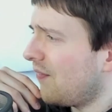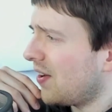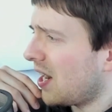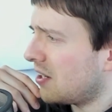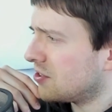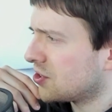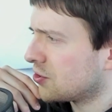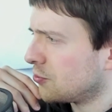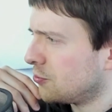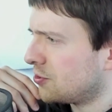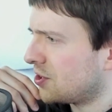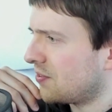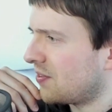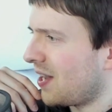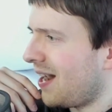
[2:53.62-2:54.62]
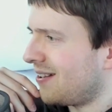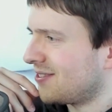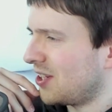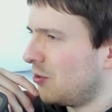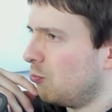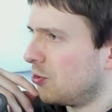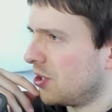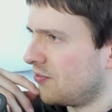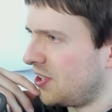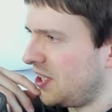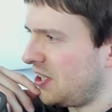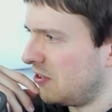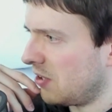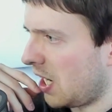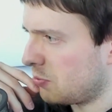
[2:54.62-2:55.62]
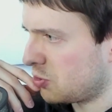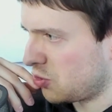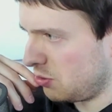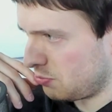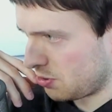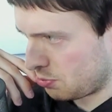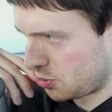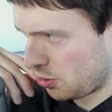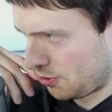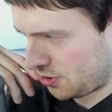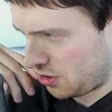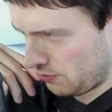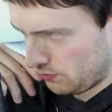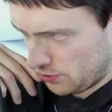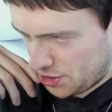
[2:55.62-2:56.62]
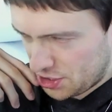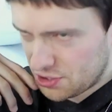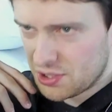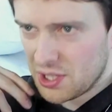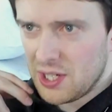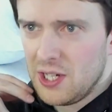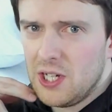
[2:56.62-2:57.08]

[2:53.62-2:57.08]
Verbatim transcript: I answered that in one of the live streams of Sonic Unleashed,